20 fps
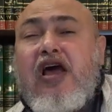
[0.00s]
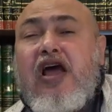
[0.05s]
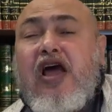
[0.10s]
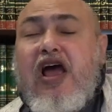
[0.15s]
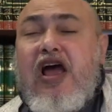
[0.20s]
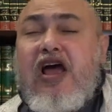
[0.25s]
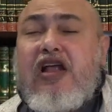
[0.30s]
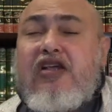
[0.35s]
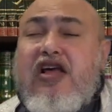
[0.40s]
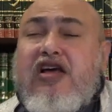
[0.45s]

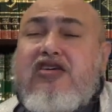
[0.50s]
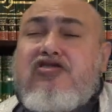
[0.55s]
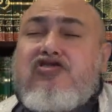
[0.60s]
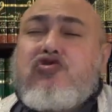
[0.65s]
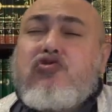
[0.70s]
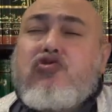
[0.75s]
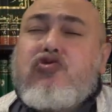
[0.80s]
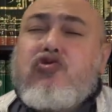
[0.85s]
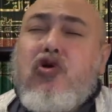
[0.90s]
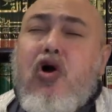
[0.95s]
as
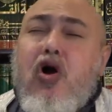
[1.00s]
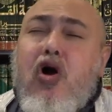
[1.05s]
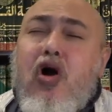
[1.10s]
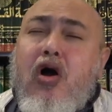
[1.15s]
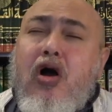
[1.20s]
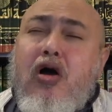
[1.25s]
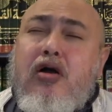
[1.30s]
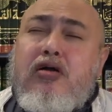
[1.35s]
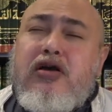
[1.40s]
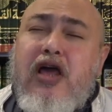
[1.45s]

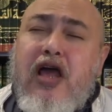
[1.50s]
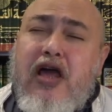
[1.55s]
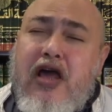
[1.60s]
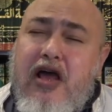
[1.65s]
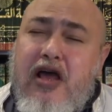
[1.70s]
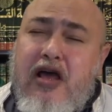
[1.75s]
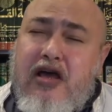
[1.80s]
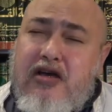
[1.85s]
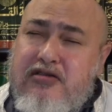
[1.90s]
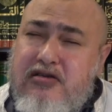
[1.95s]
long
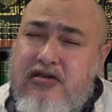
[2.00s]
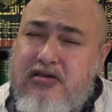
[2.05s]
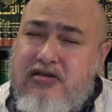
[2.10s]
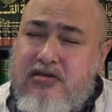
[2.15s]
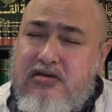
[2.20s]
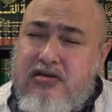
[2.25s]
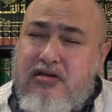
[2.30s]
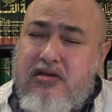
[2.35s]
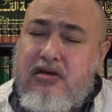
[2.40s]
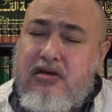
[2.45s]
as